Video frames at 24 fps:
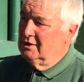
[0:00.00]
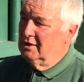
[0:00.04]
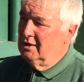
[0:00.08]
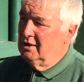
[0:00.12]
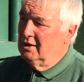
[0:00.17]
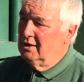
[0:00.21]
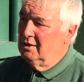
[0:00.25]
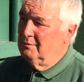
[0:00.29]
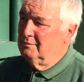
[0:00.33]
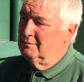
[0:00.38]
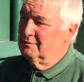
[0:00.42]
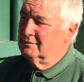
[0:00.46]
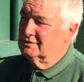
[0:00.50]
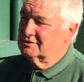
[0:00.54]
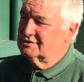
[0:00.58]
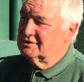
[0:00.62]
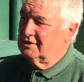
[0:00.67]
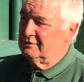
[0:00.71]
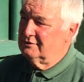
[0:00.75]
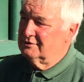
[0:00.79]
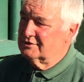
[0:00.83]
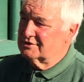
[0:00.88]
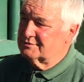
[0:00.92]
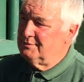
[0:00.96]

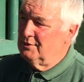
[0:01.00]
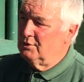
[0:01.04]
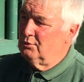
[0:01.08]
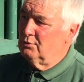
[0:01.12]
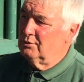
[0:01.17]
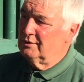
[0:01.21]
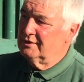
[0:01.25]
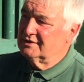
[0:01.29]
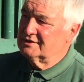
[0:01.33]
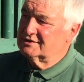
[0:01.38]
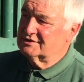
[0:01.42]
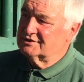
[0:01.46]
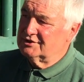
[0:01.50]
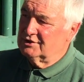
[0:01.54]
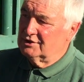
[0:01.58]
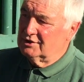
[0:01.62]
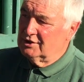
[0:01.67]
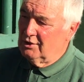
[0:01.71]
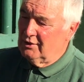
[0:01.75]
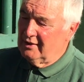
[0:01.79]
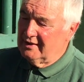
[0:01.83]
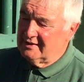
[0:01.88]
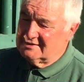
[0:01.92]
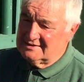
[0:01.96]
So the smallest, the
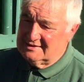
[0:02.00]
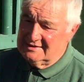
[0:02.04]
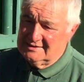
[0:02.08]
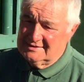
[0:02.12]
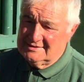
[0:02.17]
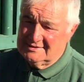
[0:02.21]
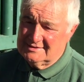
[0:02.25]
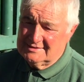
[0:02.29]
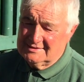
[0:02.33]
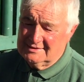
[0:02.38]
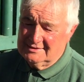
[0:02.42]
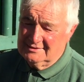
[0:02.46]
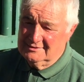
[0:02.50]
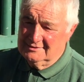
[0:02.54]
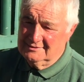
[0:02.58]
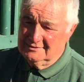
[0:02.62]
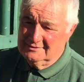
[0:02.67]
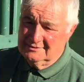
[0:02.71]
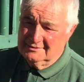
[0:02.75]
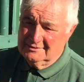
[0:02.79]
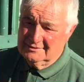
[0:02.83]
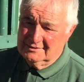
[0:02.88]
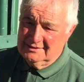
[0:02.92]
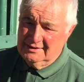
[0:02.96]
lightest,
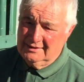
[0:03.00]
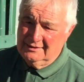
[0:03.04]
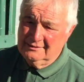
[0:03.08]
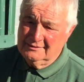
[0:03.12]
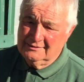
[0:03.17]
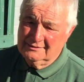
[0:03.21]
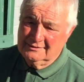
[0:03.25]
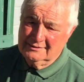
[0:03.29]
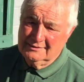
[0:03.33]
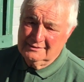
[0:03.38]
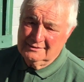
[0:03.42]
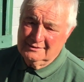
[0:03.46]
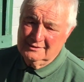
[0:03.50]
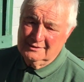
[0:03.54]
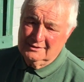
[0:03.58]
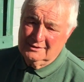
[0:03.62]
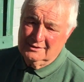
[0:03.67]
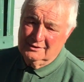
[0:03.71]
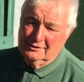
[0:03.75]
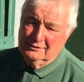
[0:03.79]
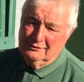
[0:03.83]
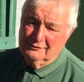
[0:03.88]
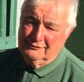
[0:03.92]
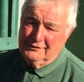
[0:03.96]
yeah,
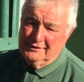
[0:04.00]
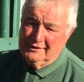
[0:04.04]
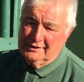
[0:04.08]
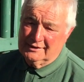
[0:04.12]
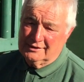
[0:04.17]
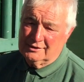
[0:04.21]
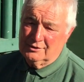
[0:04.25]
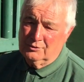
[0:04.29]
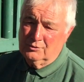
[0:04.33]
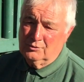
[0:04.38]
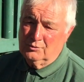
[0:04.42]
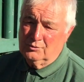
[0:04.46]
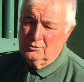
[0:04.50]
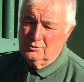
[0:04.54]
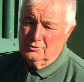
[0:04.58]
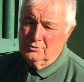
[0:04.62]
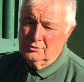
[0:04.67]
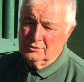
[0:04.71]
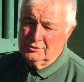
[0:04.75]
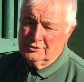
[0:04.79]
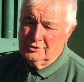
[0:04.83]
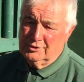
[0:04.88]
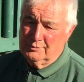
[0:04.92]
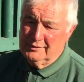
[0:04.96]
vehicle
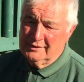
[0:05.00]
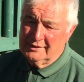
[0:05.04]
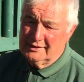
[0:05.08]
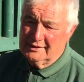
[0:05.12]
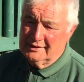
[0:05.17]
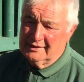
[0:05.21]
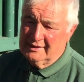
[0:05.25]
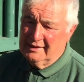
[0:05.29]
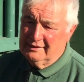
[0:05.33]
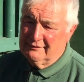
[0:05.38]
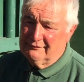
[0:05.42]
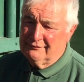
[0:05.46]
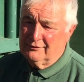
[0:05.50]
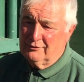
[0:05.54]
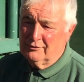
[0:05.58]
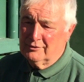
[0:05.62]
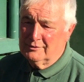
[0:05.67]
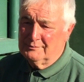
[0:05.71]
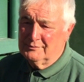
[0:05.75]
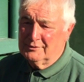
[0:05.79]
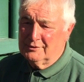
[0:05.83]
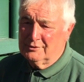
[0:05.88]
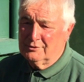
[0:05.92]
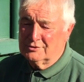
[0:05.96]
that we can get for
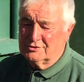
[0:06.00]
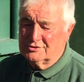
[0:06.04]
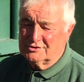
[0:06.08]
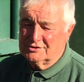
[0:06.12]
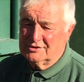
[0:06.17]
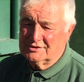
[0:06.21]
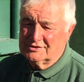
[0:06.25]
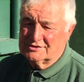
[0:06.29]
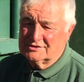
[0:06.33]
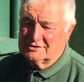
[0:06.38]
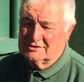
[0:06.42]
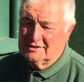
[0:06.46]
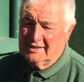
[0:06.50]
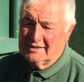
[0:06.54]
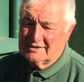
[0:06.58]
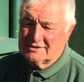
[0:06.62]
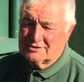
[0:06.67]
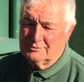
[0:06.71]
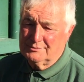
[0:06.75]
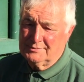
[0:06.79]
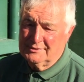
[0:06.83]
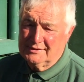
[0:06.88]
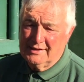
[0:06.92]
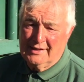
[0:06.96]
him, because this
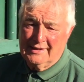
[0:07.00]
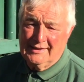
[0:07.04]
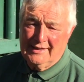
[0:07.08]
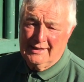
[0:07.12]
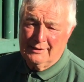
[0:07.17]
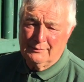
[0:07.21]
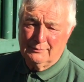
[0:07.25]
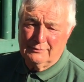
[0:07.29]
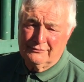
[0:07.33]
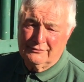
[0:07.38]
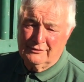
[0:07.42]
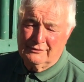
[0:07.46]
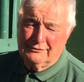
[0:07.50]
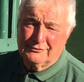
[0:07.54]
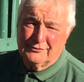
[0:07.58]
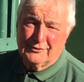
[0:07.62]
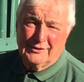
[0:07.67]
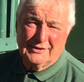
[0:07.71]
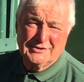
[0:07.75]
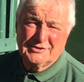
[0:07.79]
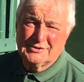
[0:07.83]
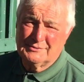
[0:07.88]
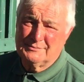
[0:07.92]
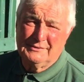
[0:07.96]
lass will be going out with her
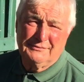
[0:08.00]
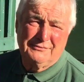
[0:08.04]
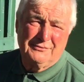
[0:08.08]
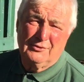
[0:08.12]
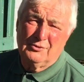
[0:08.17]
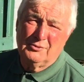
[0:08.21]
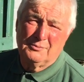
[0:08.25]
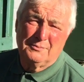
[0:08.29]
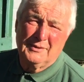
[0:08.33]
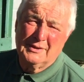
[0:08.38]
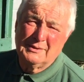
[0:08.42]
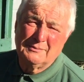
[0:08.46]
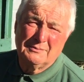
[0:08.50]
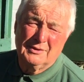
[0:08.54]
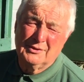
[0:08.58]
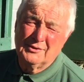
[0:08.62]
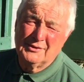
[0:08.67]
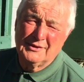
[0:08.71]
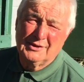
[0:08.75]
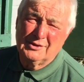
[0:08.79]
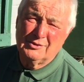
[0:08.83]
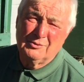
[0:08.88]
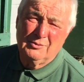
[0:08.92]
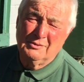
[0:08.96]
friends. There'll be 4 people
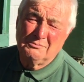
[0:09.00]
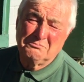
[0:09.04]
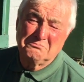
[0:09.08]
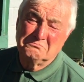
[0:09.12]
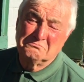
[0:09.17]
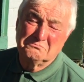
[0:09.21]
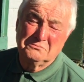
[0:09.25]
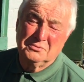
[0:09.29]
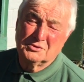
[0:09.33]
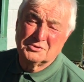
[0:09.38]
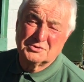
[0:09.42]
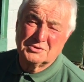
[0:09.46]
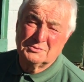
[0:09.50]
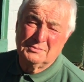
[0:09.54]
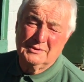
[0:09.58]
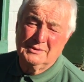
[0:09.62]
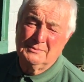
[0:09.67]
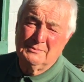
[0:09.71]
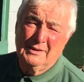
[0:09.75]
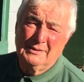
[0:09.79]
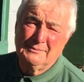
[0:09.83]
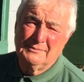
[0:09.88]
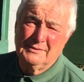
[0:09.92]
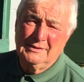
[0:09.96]
on it, quite possibly,
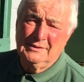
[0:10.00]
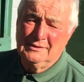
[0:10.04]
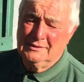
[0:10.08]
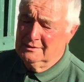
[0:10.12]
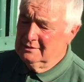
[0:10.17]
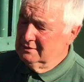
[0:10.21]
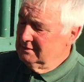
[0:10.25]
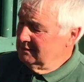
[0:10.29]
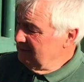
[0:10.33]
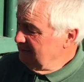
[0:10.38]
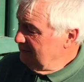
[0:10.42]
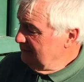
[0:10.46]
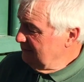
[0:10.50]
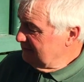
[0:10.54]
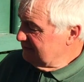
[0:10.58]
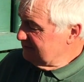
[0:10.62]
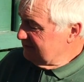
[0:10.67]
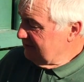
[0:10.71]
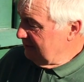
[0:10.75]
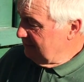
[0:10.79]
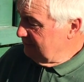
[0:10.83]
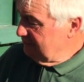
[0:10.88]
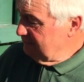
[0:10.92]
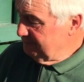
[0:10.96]
maybe.
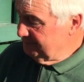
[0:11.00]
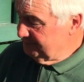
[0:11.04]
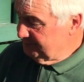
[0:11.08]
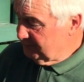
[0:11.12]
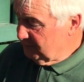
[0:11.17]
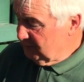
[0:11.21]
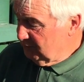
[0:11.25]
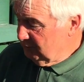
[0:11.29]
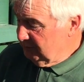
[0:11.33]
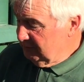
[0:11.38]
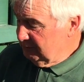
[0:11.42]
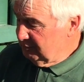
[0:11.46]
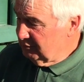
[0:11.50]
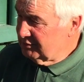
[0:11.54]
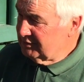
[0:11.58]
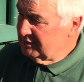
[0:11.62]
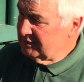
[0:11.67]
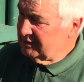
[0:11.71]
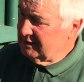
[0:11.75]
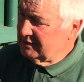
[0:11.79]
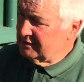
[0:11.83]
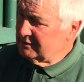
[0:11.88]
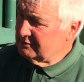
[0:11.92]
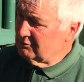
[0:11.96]
So we want
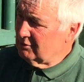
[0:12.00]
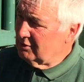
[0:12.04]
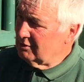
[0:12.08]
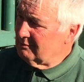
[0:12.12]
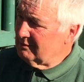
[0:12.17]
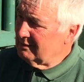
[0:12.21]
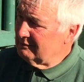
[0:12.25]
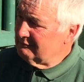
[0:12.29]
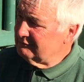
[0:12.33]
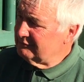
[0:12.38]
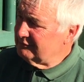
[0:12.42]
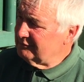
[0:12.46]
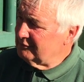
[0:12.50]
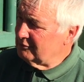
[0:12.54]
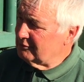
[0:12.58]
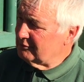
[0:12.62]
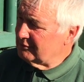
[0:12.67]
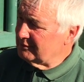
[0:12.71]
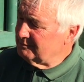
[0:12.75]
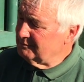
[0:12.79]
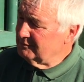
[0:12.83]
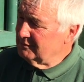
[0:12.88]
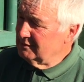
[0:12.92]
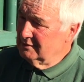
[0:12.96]
to get the right one
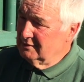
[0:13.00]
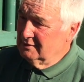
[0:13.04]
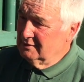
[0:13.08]
for him.